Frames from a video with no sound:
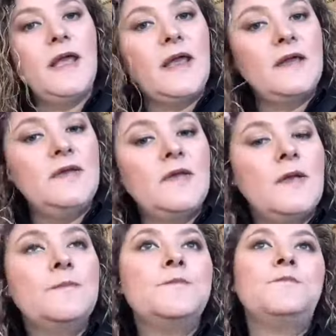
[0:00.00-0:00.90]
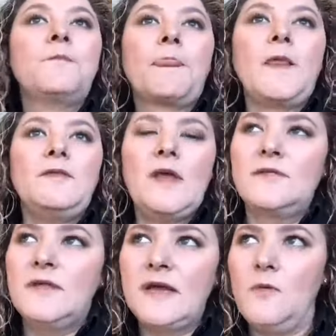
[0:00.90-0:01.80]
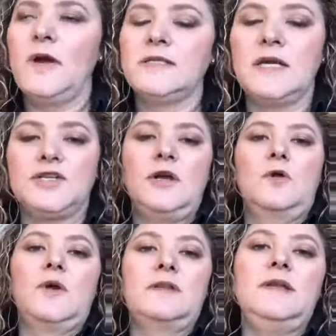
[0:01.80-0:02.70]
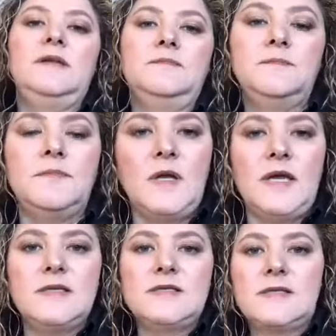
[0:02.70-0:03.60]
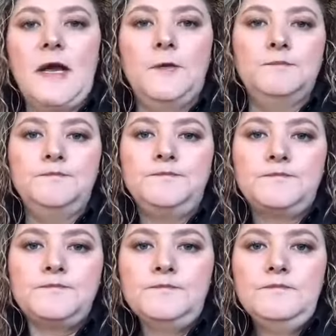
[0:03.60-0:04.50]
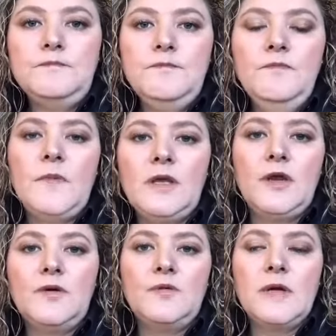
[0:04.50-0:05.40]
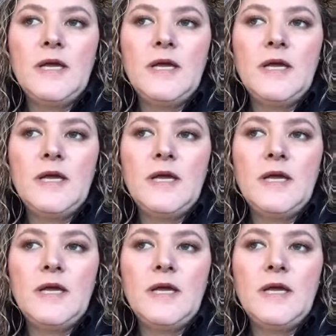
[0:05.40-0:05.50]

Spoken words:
And the other thing I want to touch on quickly is, you know,